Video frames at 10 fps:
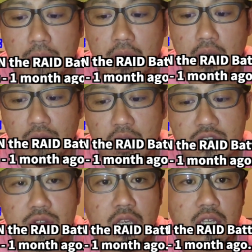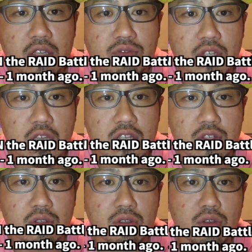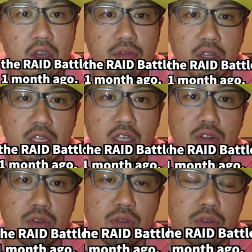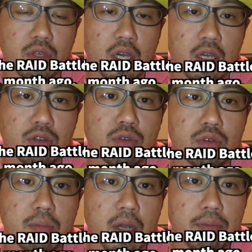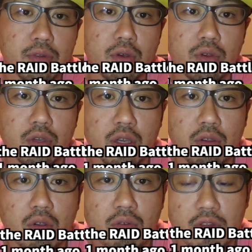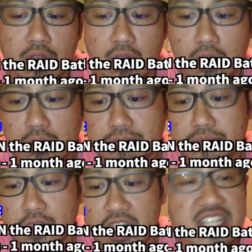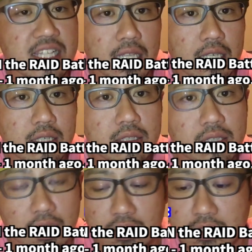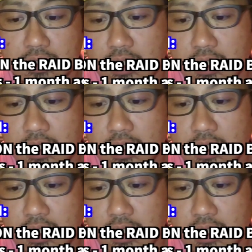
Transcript: But once you get the invitation, you have a link to Google Maps, so you can go over there easily. Yes.